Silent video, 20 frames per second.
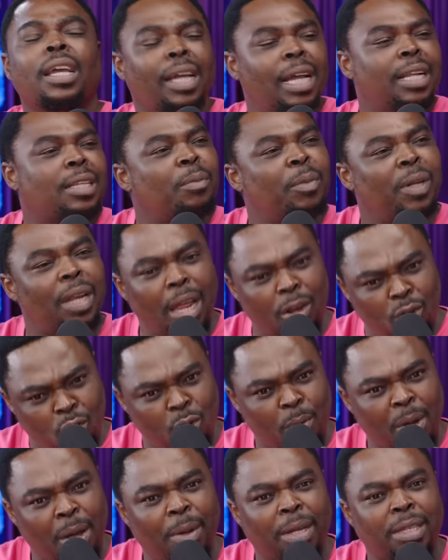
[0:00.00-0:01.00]
ngathi mina
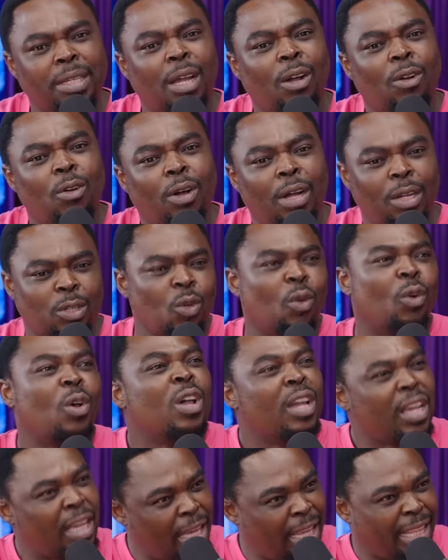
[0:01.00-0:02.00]
no baba ziyakhoka, so
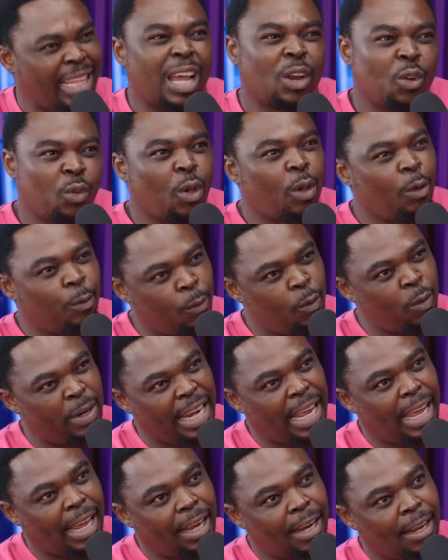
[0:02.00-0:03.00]
ngicela
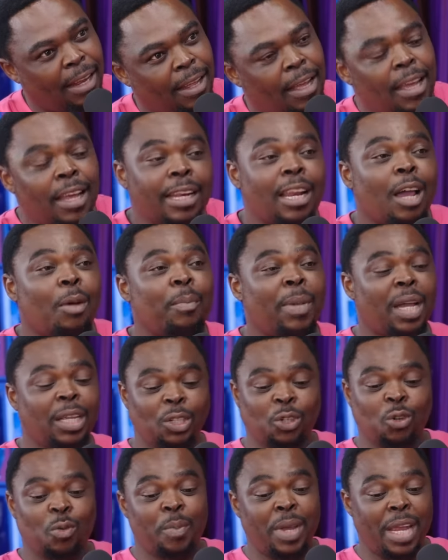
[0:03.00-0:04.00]
ukuyoyifundela. Now
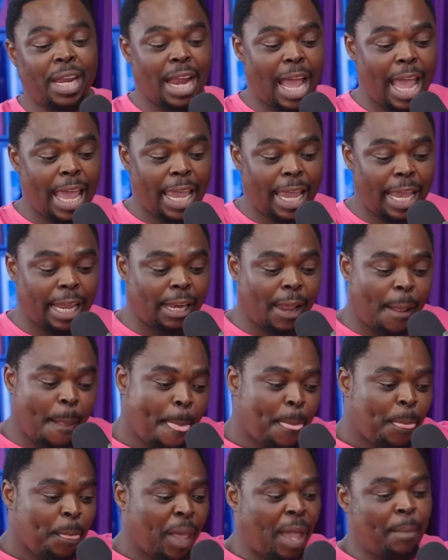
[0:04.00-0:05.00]
mind you, mina I had
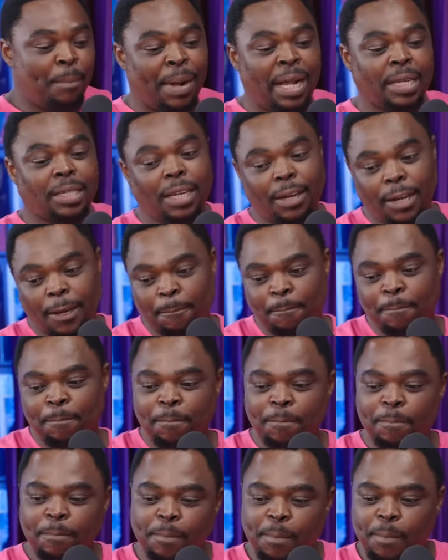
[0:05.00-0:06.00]
a bursary
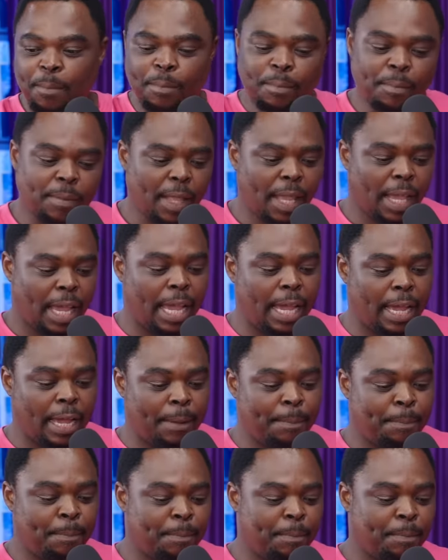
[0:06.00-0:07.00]

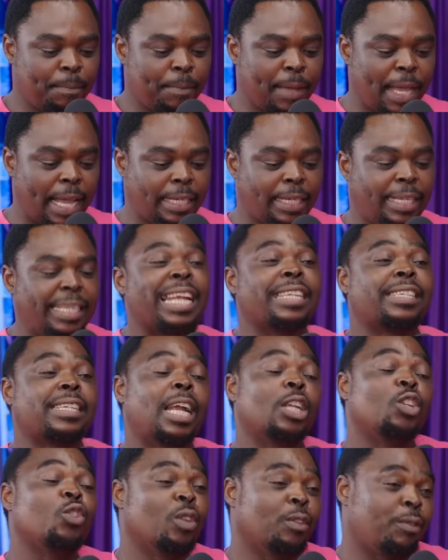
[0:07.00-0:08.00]
at
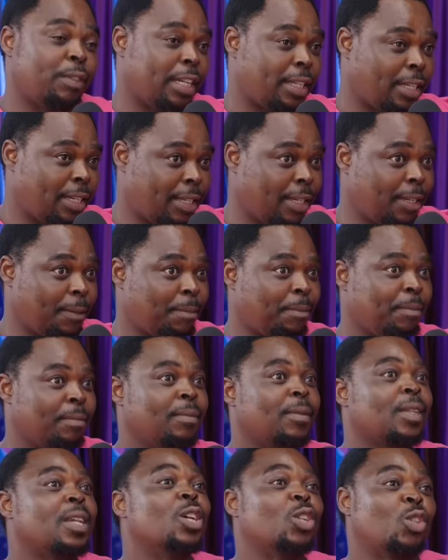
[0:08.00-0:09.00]
Natal University
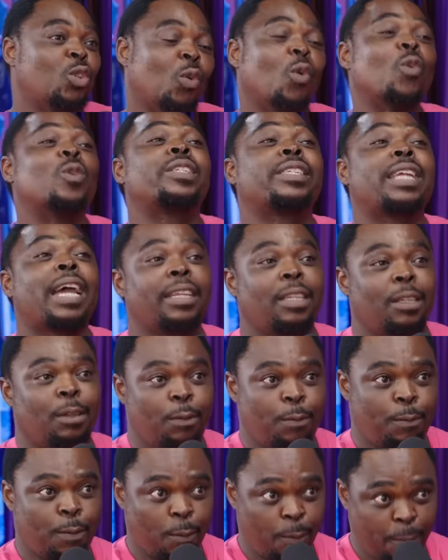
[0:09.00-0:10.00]
to go study
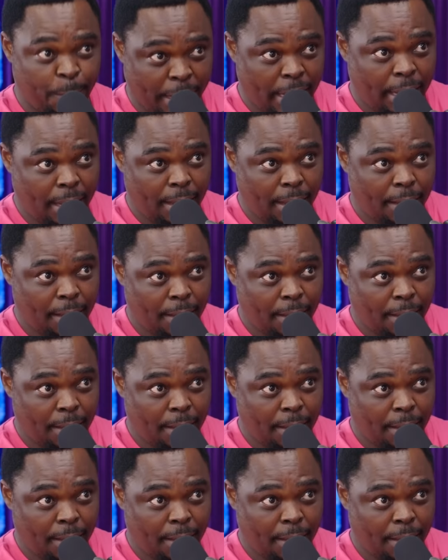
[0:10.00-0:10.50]
for free.